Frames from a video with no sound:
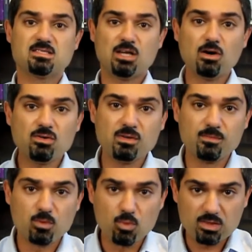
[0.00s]
Tell
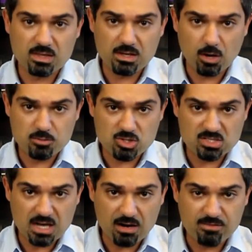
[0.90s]
them what the
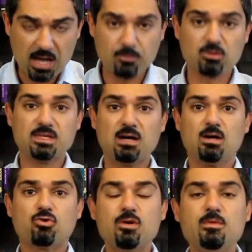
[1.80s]
options are available. Now,
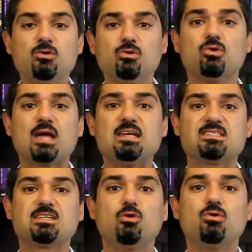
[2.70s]
criminal law
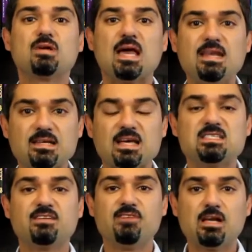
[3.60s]
cases are organic. They
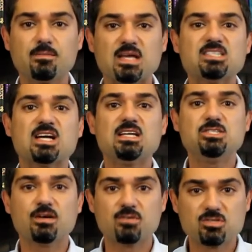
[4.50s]
develop, they change
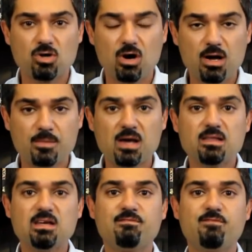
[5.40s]
over the time.
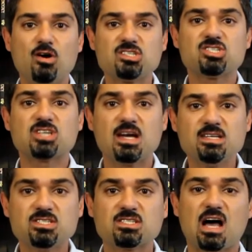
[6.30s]
The advice
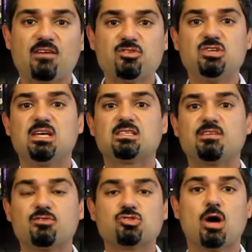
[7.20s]
changes after you get
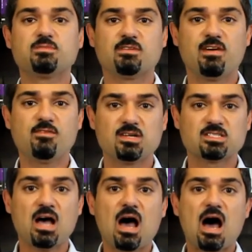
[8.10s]
different types of
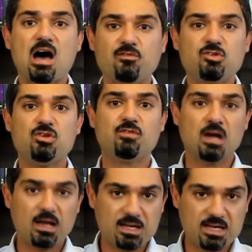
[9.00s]
evidence, after you've
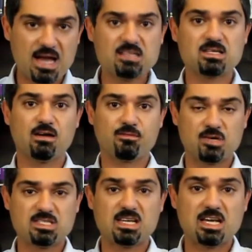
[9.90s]
engaged a
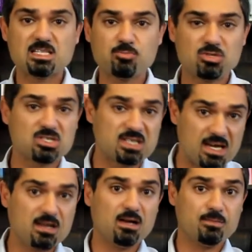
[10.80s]
forensic expert to
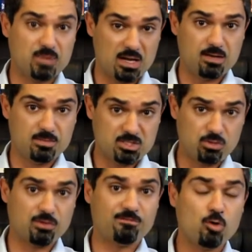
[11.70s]
get the
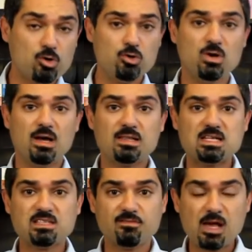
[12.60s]
material for you. They
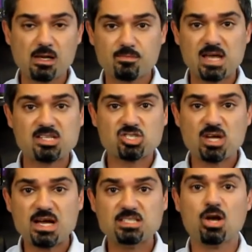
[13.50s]
develop, they
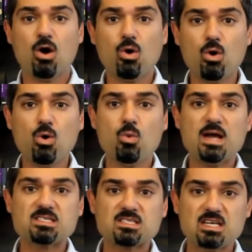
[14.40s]
change.
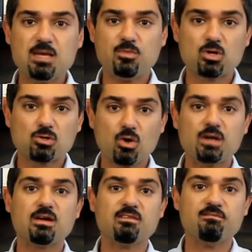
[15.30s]
Always keep your
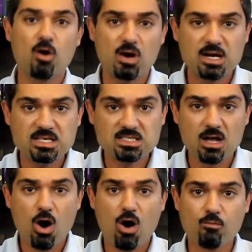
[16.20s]
client advised
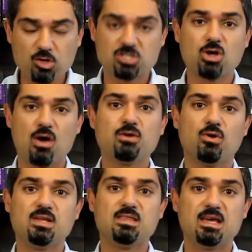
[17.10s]
of what's going
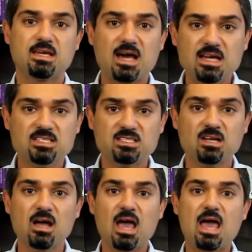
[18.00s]
on in their
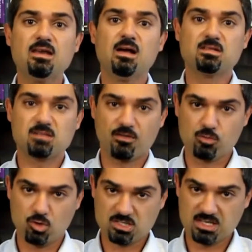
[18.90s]
case, and of
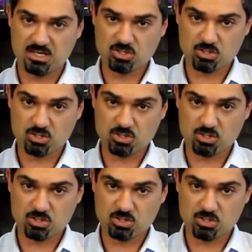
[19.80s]
course get